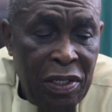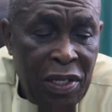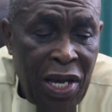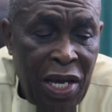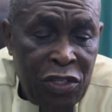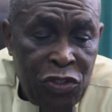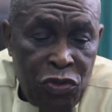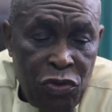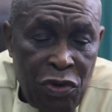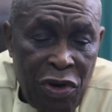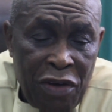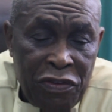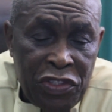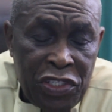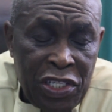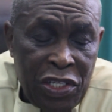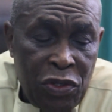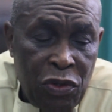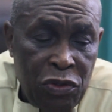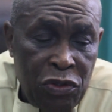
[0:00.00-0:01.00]
as you have
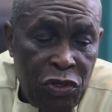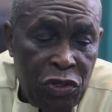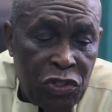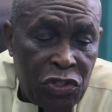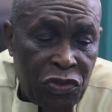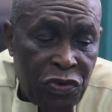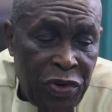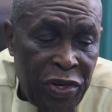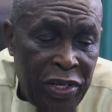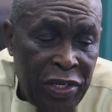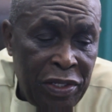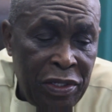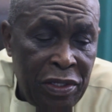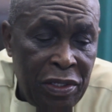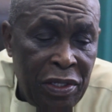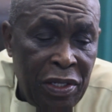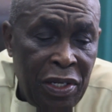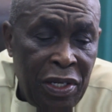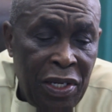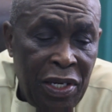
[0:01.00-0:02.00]
seen on your screen,
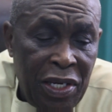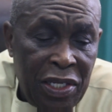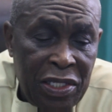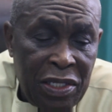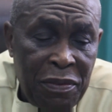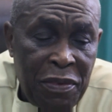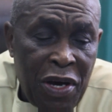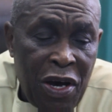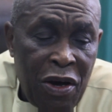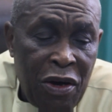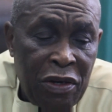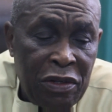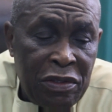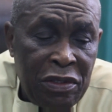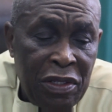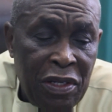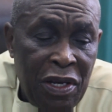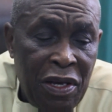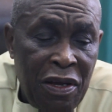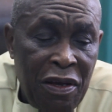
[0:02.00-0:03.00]
is about
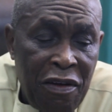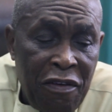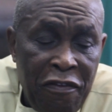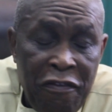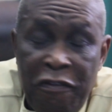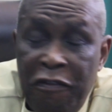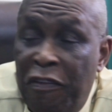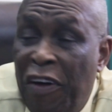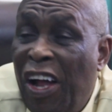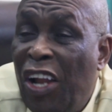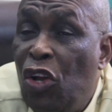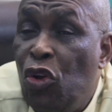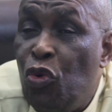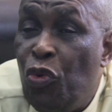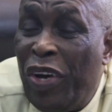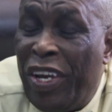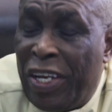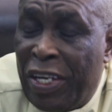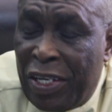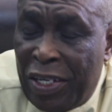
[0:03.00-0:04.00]

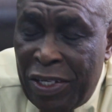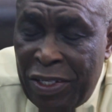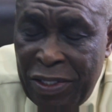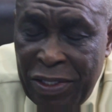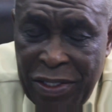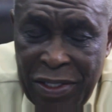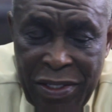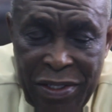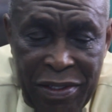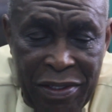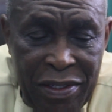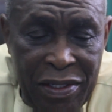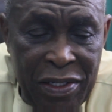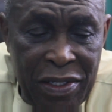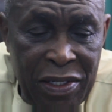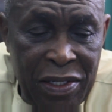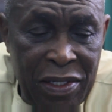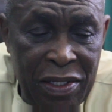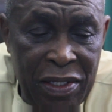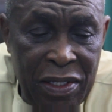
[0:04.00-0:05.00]
valuing
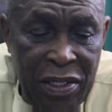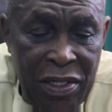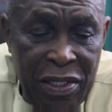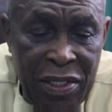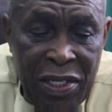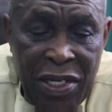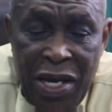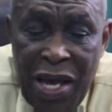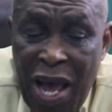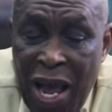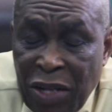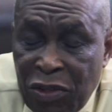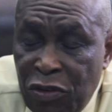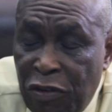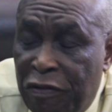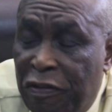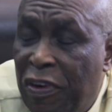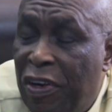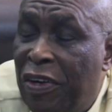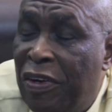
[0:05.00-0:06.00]
the act of
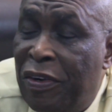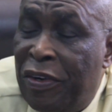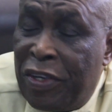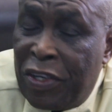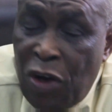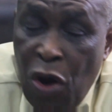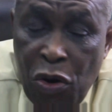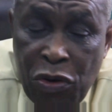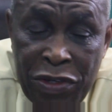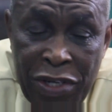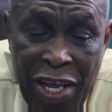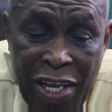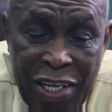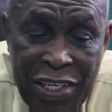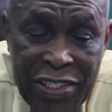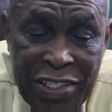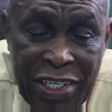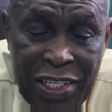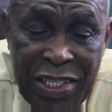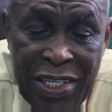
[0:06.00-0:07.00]

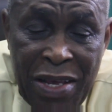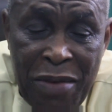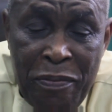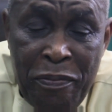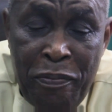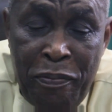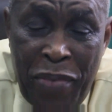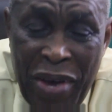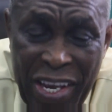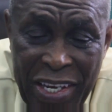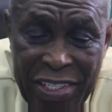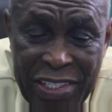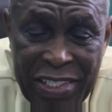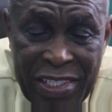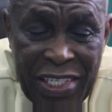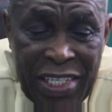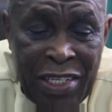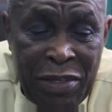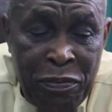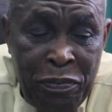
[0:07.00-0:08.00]
recognizing the best
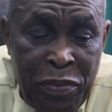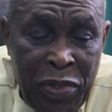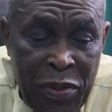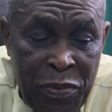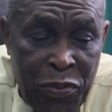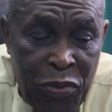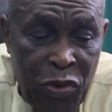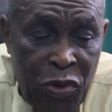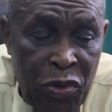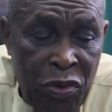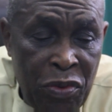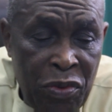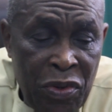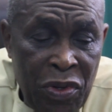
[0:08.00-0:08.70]
in people